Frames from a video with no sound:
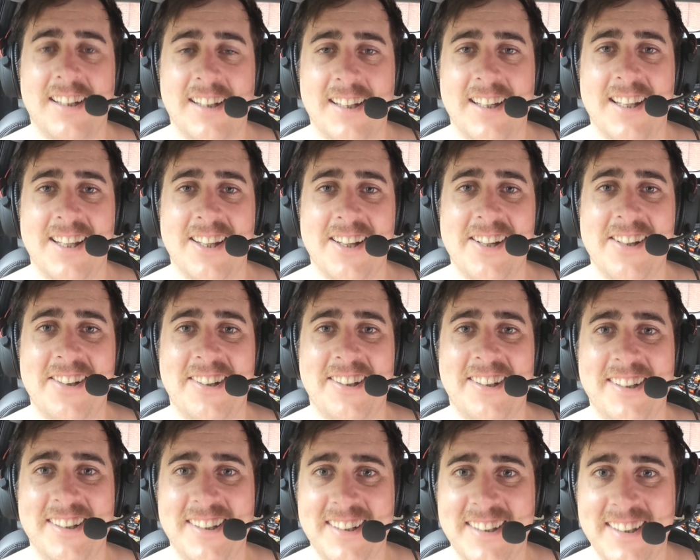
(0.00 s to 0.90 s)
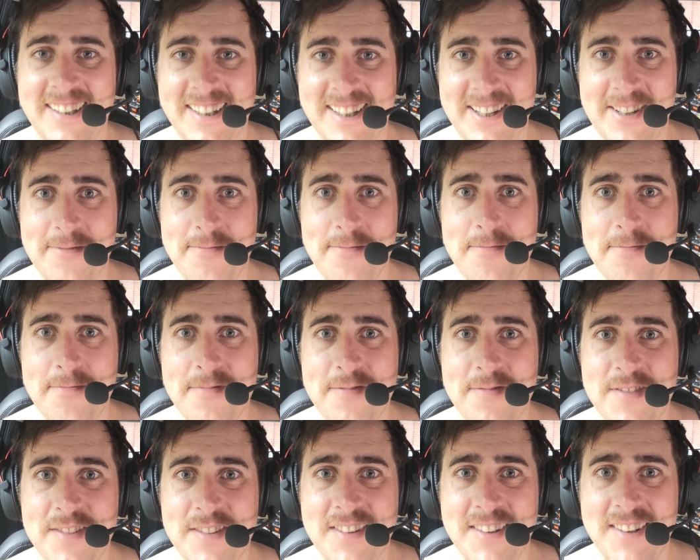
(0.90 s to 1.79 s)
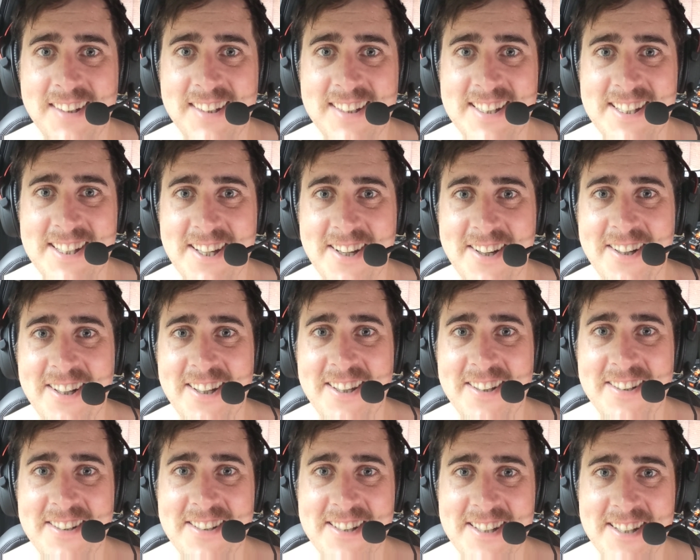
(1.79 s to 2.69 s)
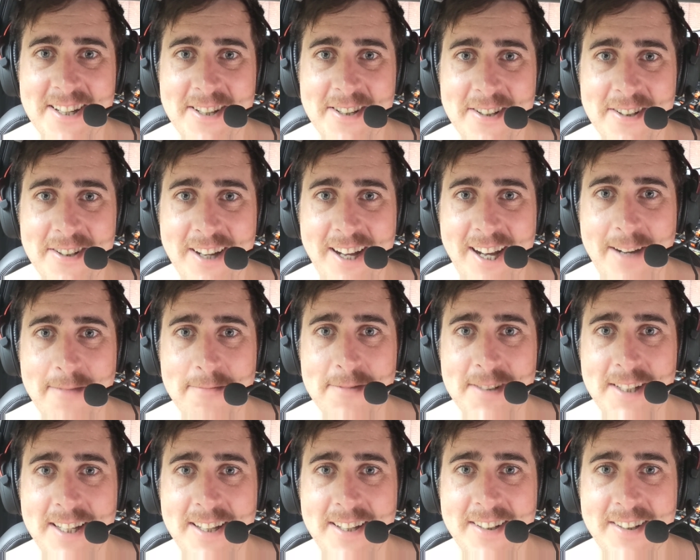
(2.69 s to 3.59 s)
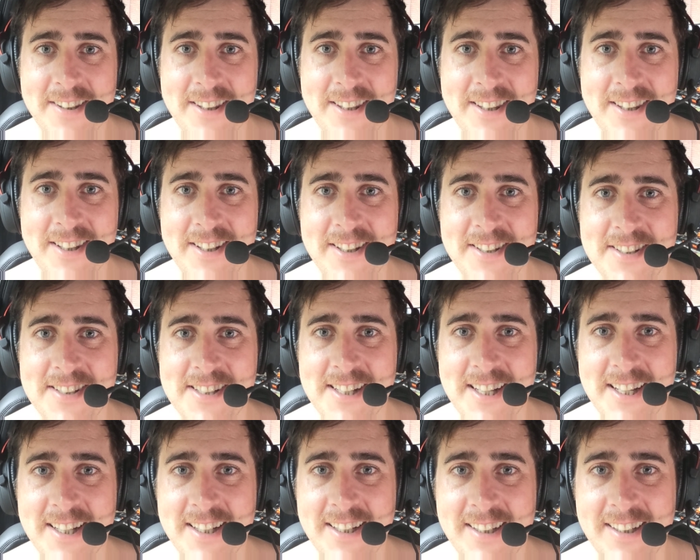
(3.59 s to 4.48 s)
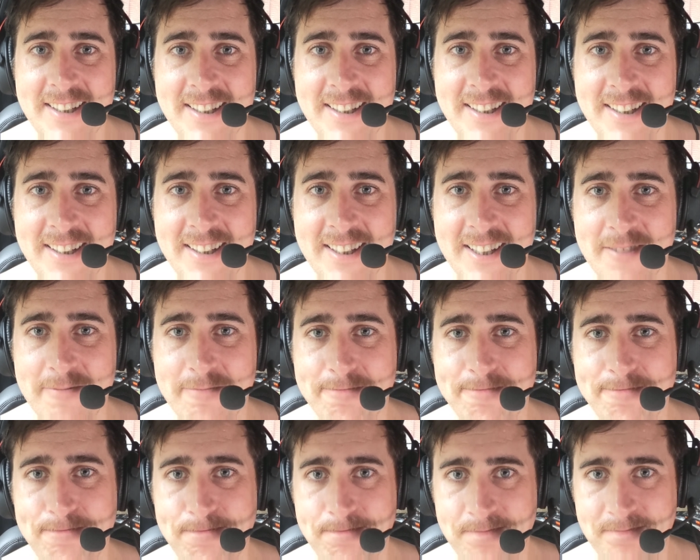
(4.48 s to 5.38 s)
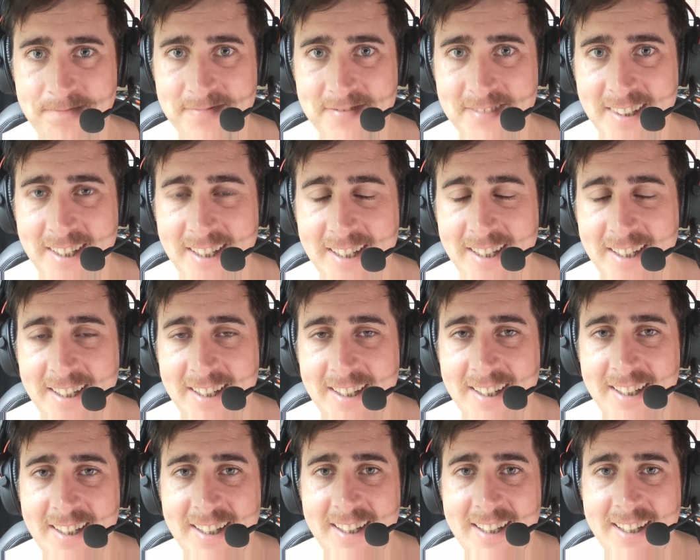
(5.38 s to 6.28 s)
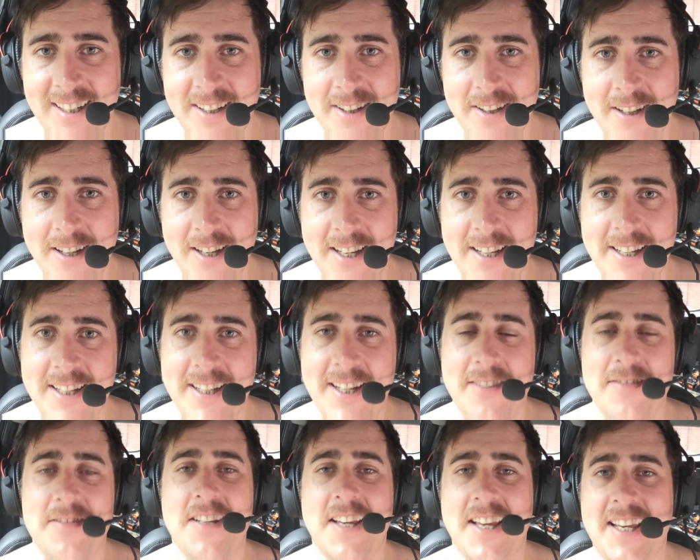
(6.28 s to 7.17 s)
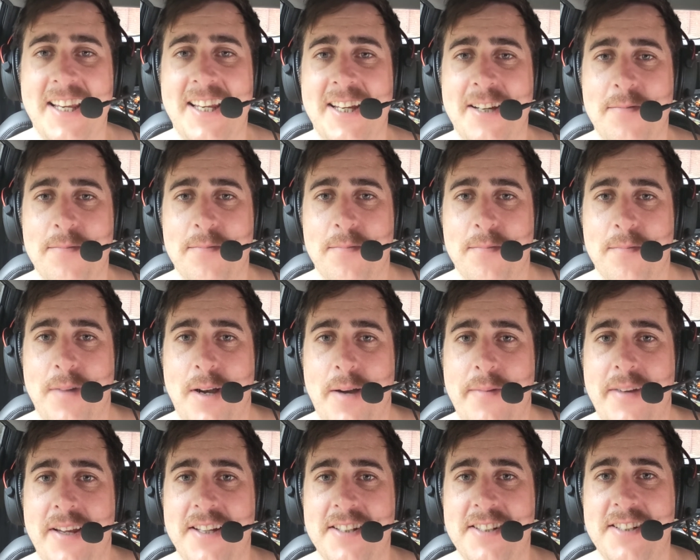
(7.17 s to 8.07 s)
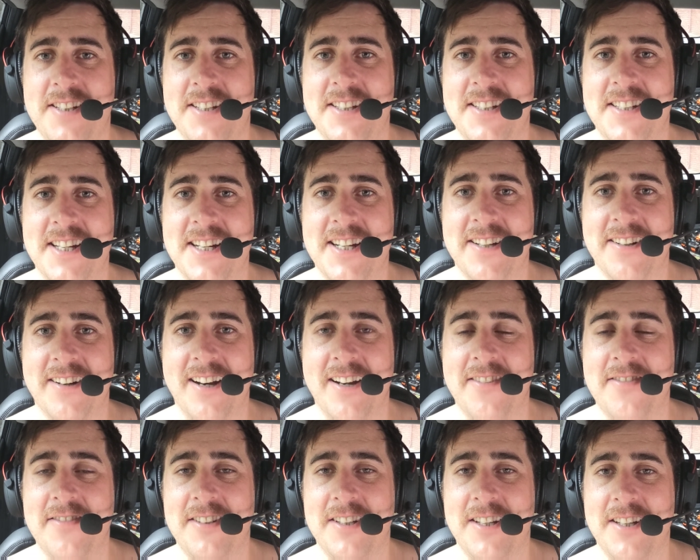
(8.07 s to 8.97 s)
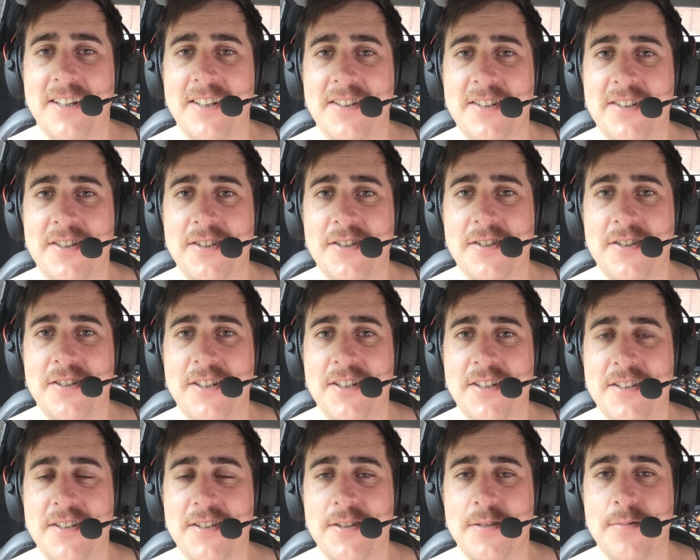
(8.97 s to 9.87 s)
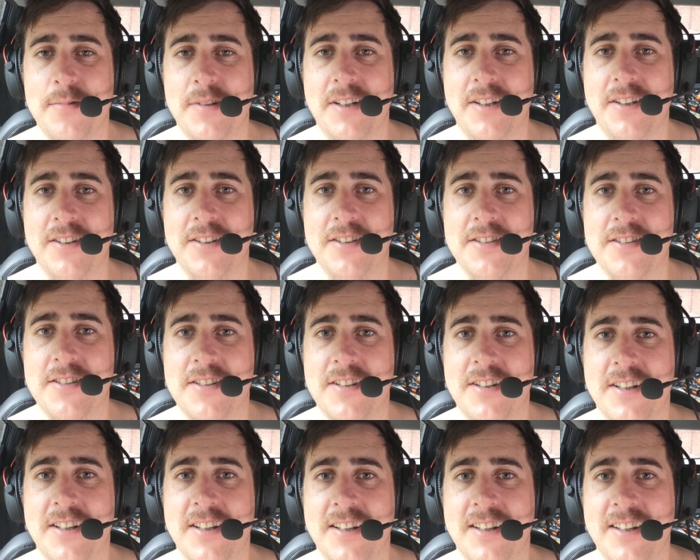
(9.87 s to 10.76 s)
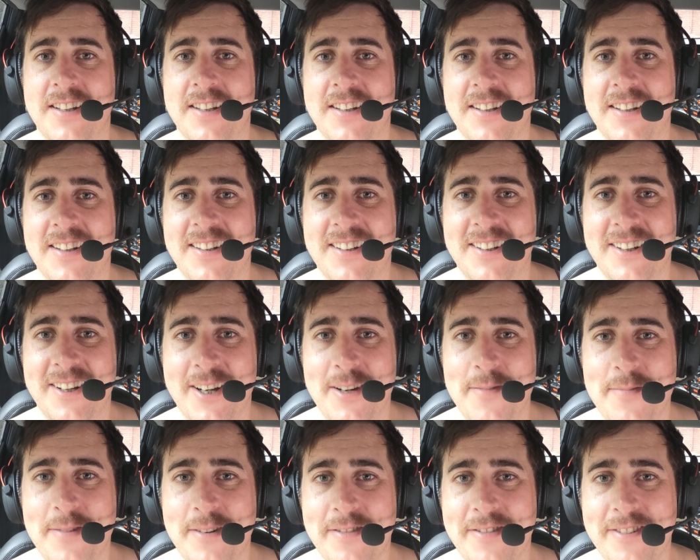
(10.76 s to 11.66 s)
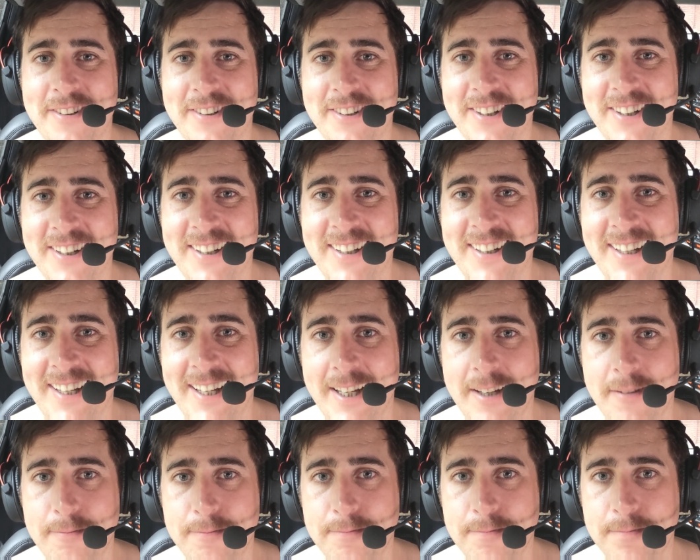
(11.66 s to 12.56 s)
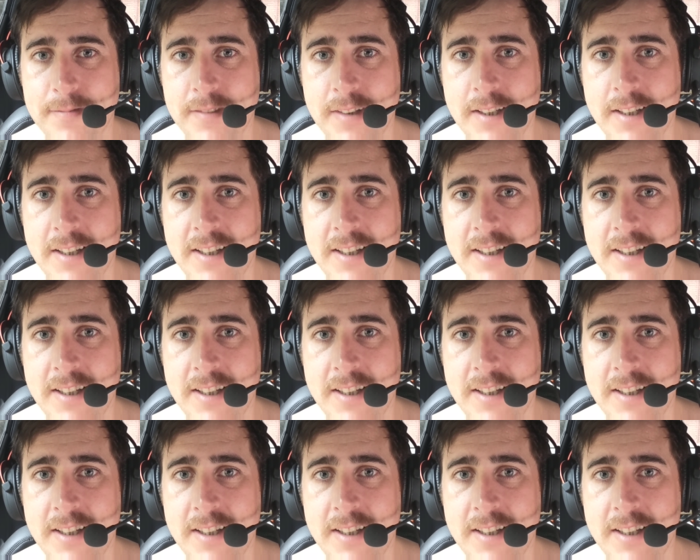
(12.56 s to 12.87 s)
Hello. Sorry there's no update on Thursday. I ended up taking Mum out to dinner after jiu-jitsu because the night before, in